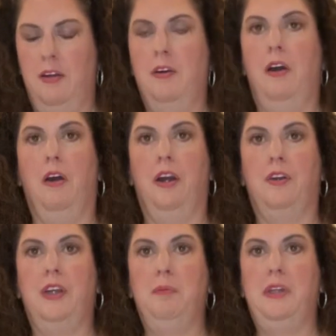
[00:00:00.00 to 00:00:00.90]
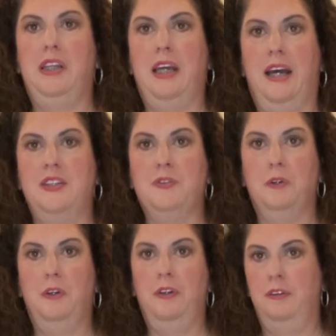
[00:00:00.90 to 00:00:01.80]
our green bean
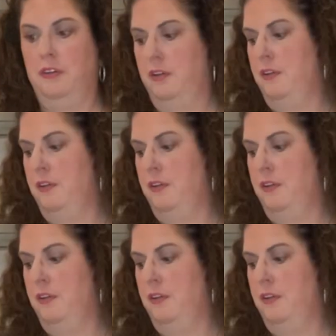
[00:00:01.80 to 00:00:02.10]
casserole,